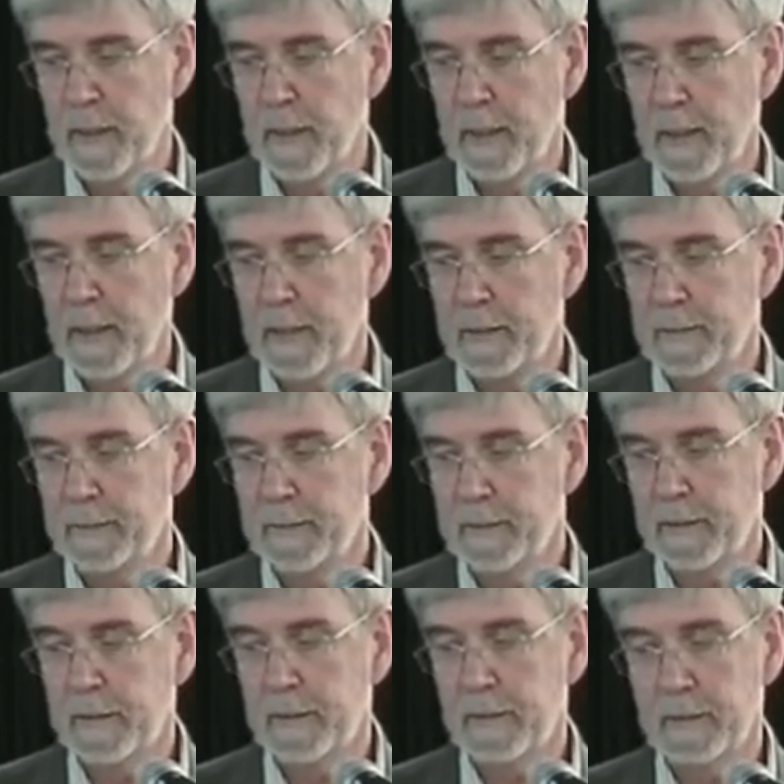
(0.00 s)
and
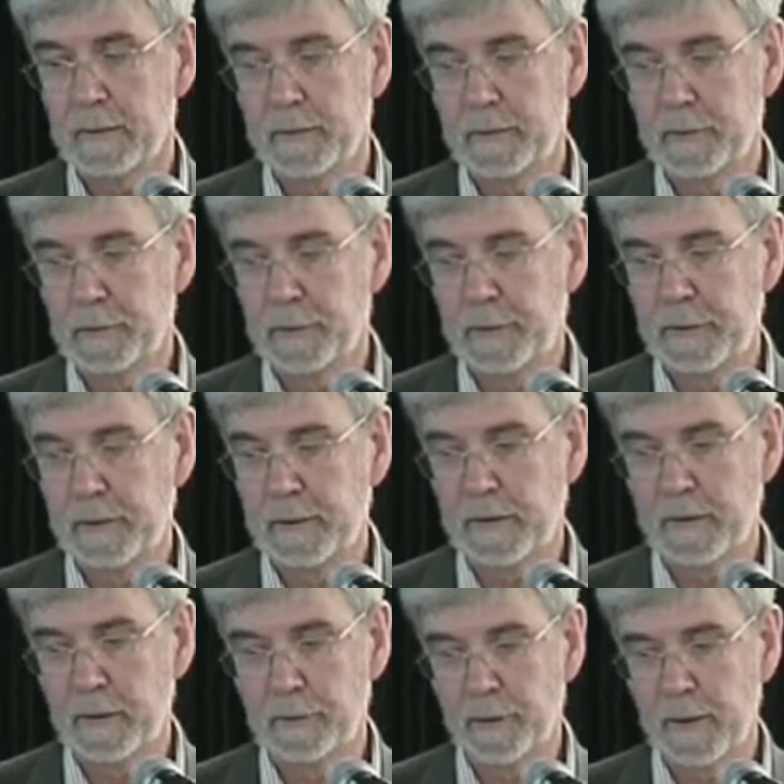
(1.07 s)
you see
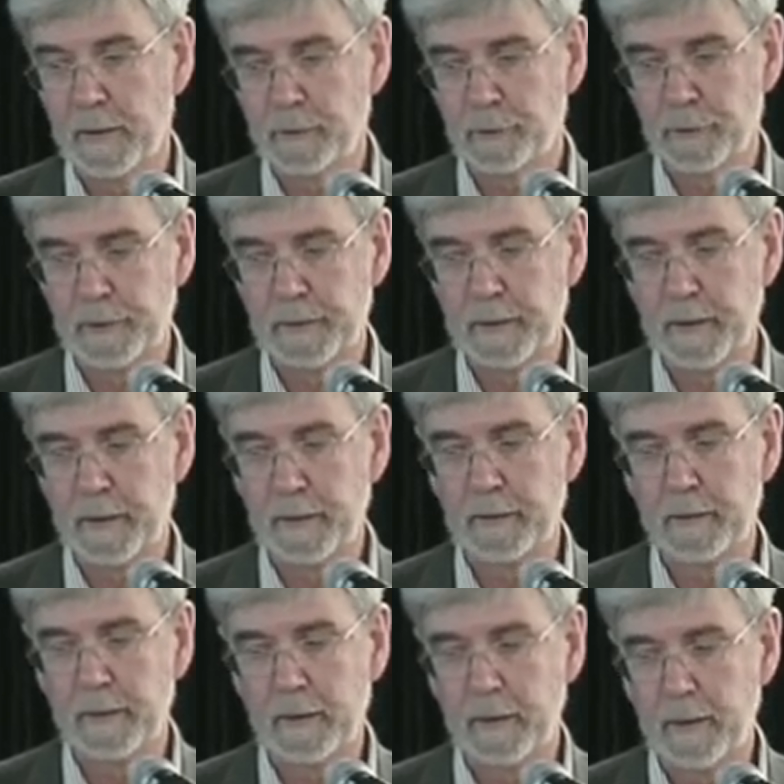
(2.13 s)
that around
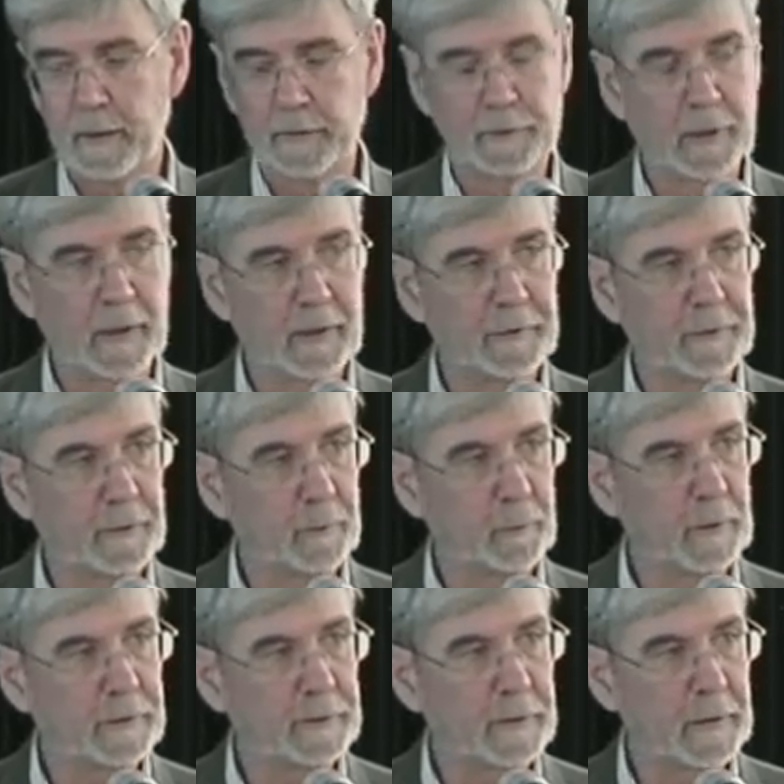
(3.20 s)
Greenland and around the
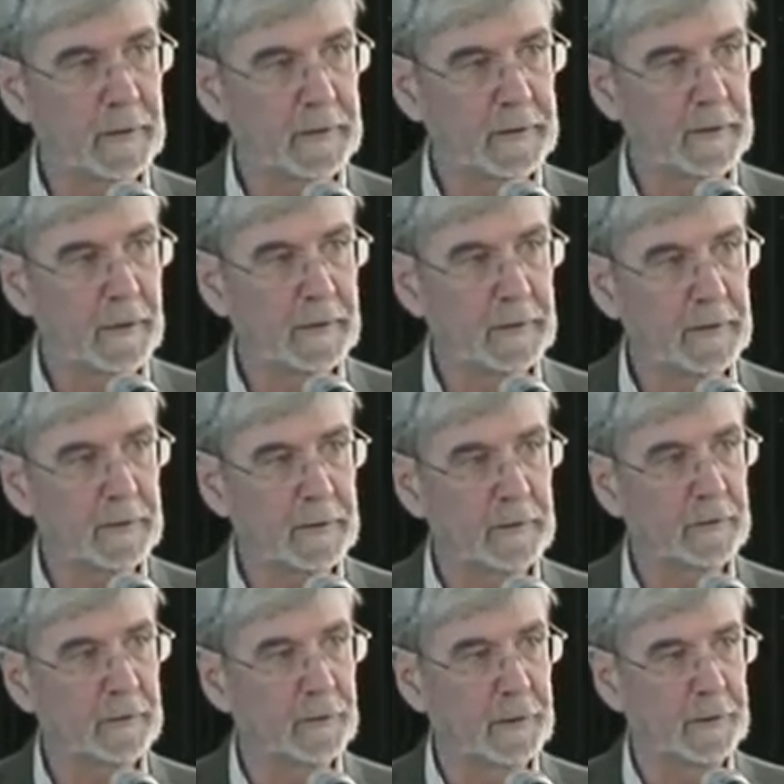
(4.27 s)
West Antarctic
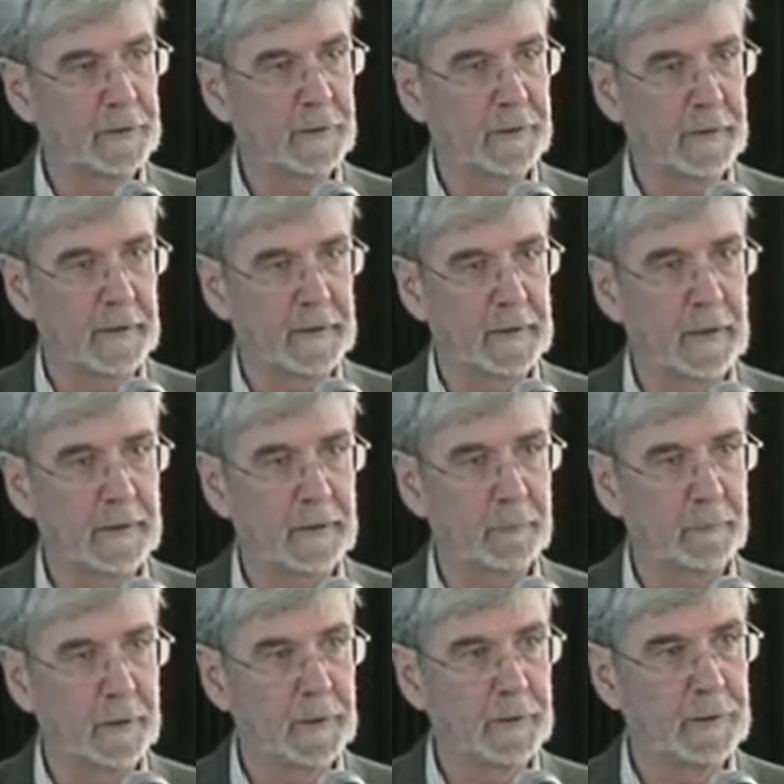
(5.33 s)
region, the Antarctic
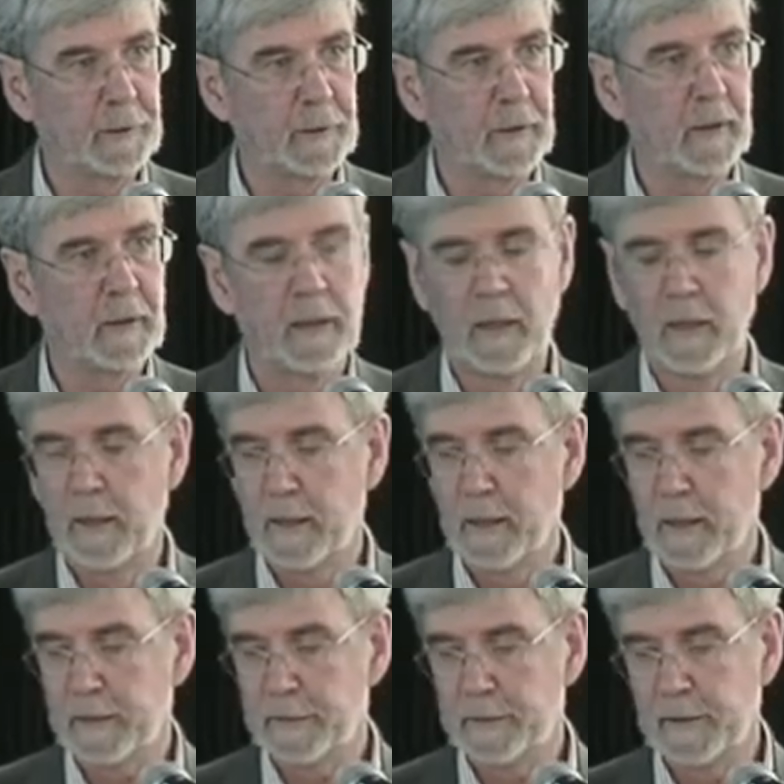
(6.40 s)
Peninsula,
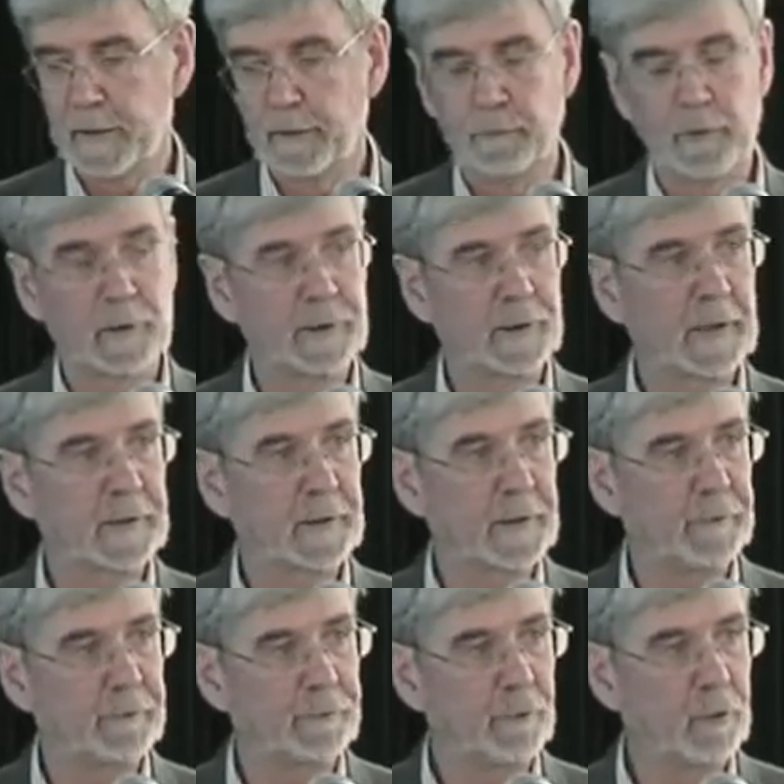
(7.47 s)
sea level is
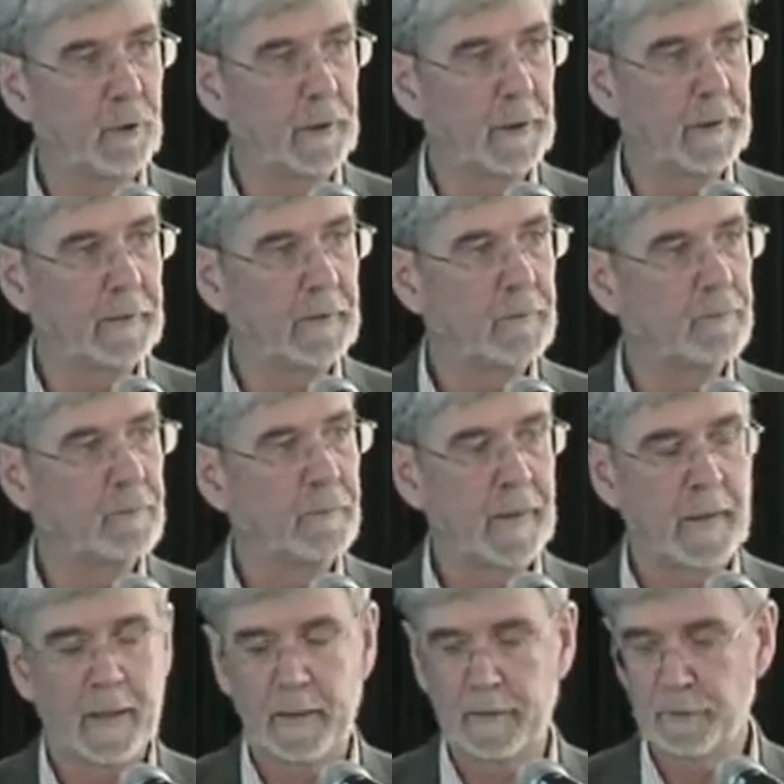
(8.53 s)
actually falling
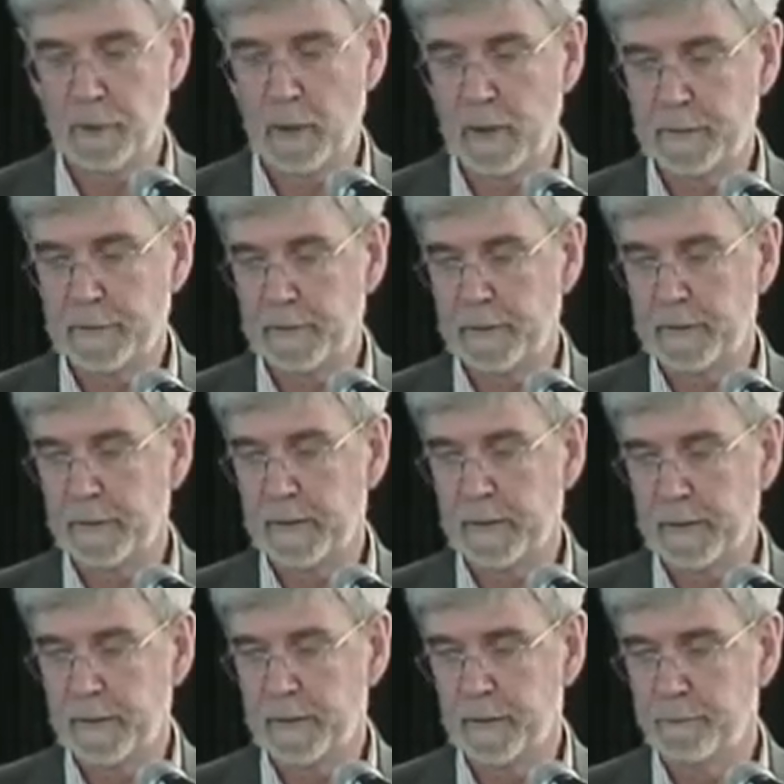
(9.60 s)
and rising
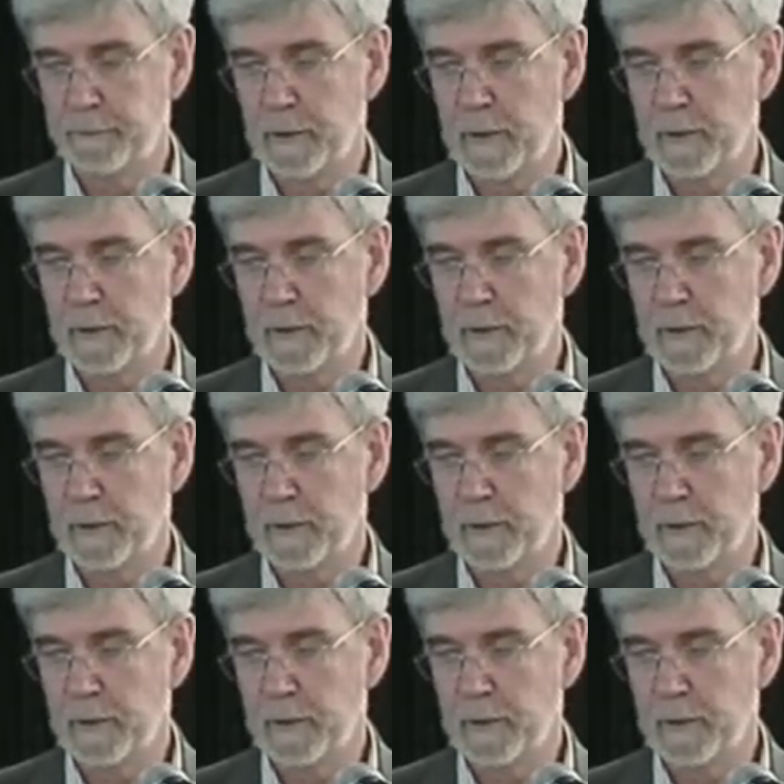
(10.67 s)
in the far